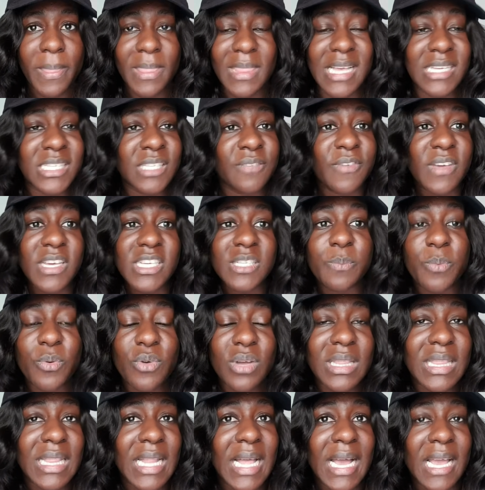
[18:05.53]
There's
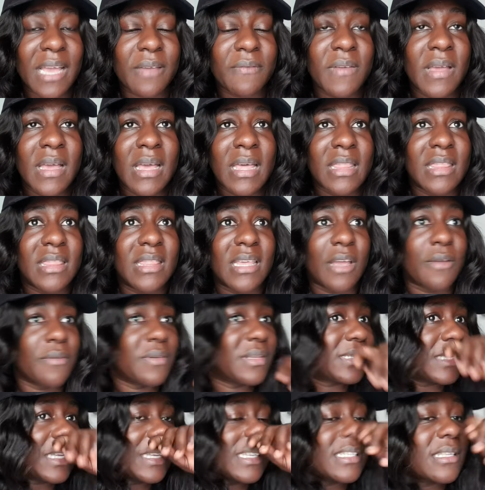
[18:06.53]
Facebook Live, there
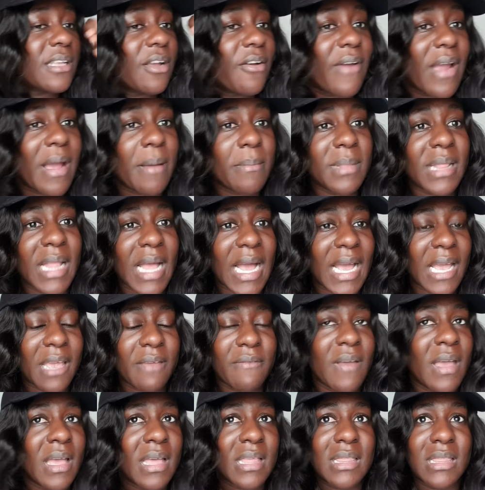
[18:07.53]
is Instagram
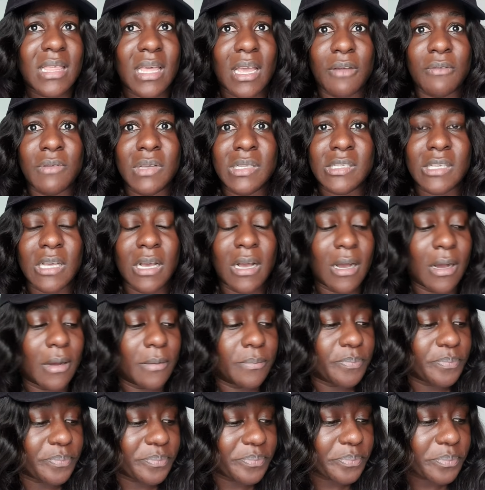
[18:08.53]
Live, there is
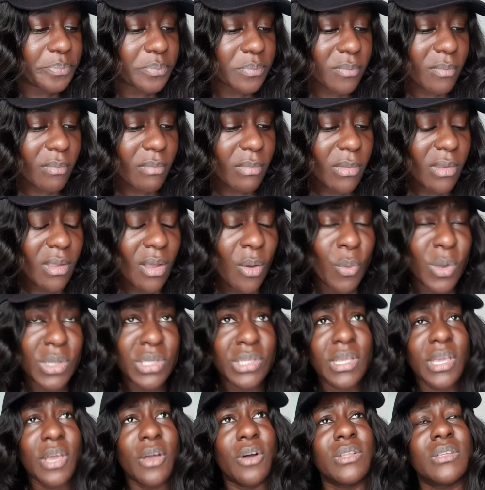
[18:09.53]
what
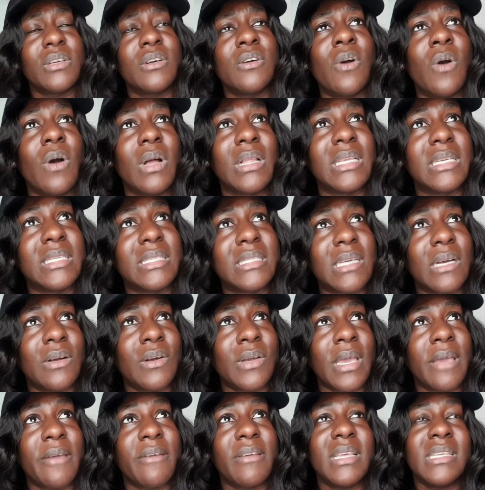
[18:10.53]
do they other call it?
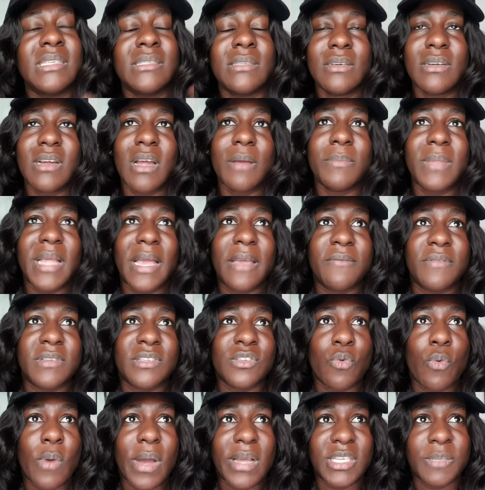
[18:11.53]
Okay, Instagram Live
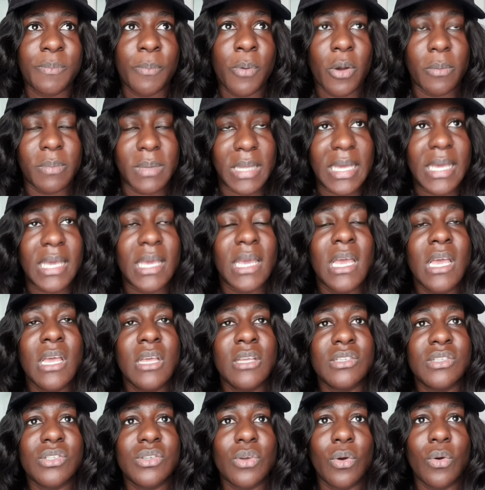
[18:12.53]
is quite public,
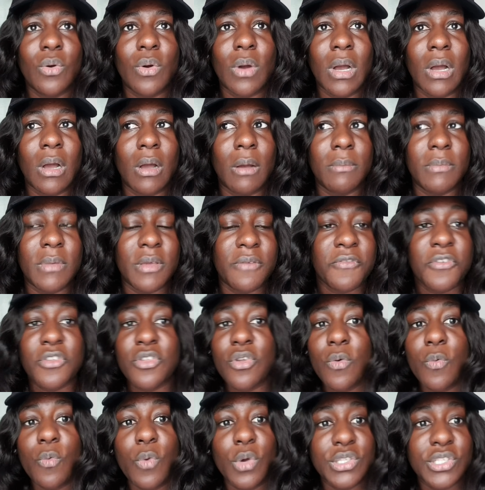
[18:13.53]
so if you
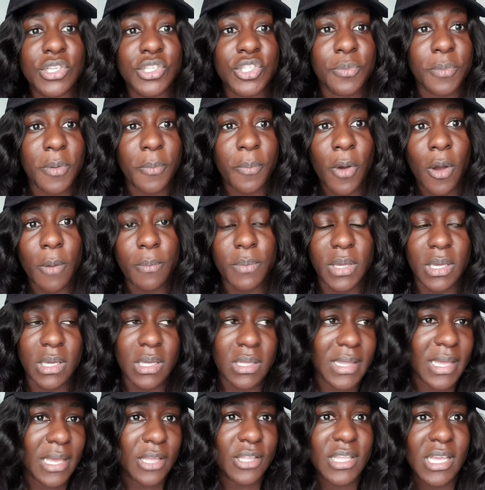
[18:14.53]
don't want it to be
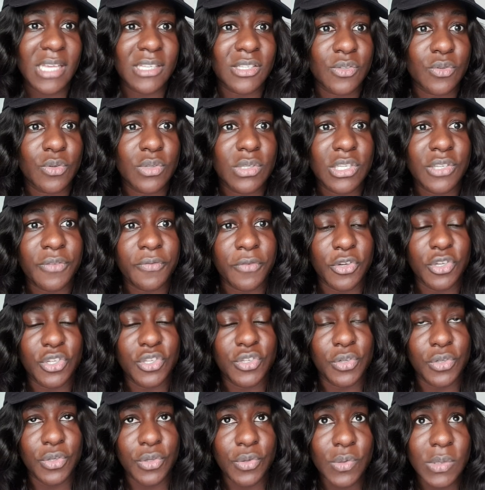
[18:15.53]
public, then there's no need for you
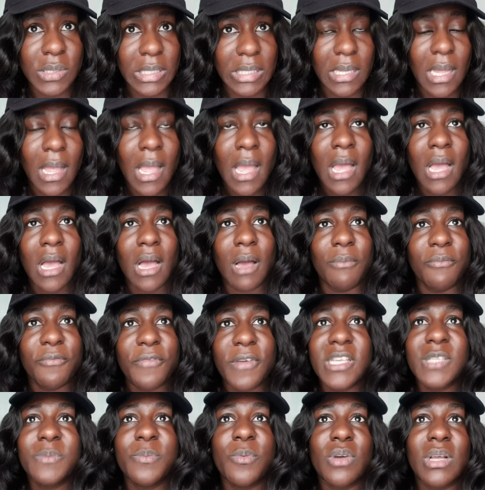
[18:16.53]
to use it.
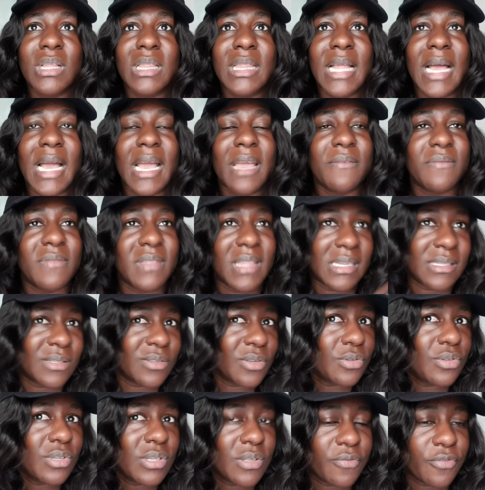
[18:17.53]
Facebook Live, there's
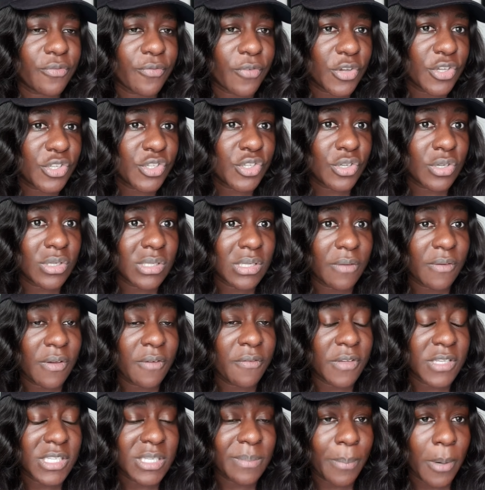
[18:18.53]
no need for you to use it
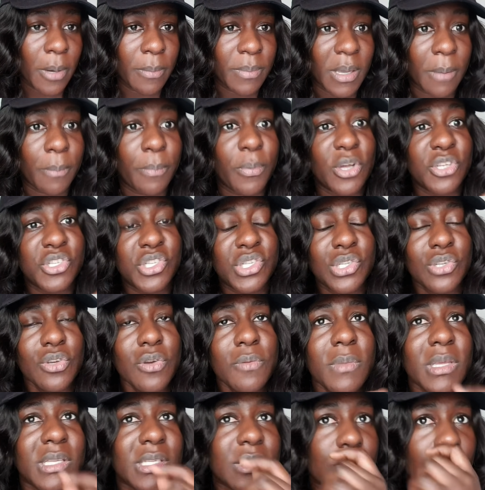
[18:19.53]
if it's public. But
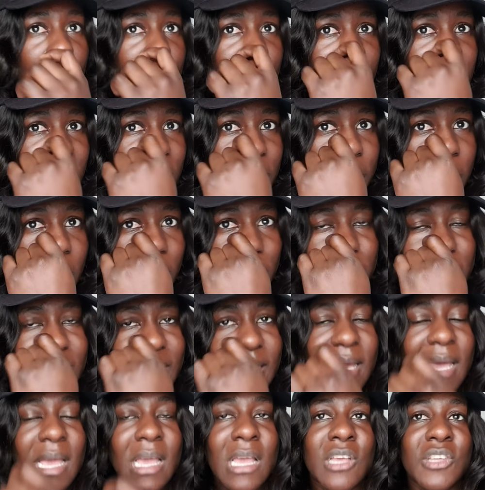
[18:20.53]
Zoom is not really
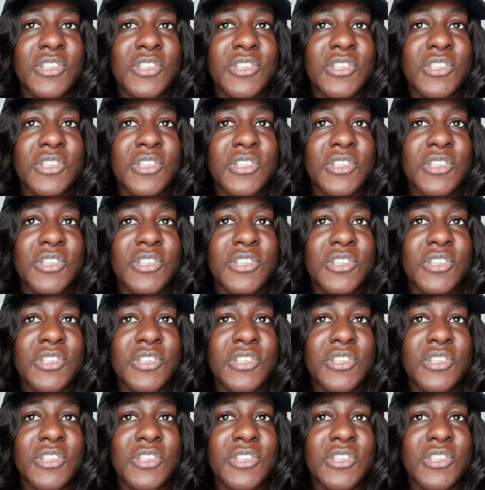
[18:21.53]
public.